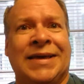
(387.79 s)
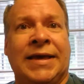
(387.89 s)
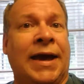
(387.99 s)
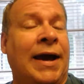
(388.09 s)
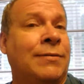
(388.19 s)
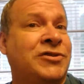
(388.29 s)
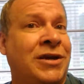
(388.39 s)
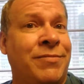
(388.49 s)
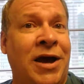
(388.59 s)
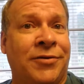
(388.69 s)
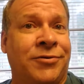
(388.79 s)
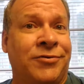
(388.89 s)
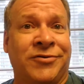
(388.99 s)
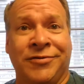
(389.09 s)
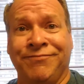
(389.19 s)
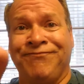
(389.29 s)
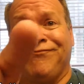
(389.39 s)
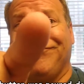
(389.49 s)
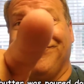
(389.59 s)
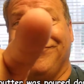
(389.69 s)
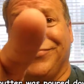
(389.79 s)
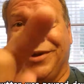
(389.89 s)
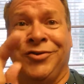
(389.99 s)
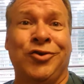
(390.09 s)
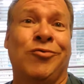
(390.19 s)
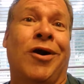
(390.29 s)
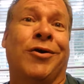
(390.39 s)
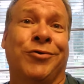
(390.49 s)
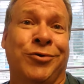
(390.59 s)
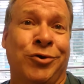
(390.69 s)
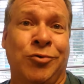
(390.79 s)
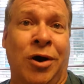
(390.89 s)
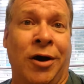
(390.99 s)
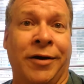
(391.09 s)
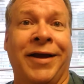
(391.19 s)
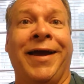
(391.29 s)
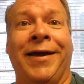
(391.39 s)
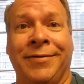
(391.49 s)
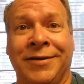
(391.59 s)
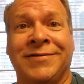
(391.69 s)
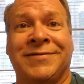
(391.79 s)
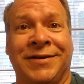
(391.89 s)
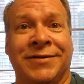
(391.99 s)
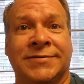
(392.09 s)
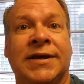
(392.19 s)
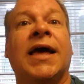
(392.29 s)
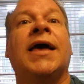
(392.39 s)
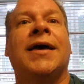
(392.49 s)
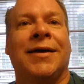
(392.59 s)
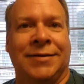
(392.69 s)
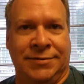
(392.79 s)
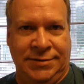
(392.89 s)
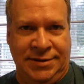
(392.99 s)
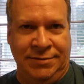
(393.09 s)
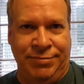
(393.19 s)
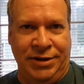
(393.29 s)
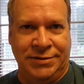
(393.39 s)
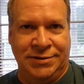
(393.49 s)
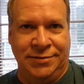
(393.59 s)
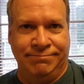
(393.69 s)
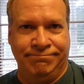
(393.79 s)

yeah, I'm Jay Matthews, and you are who you are. And this is Tidbits.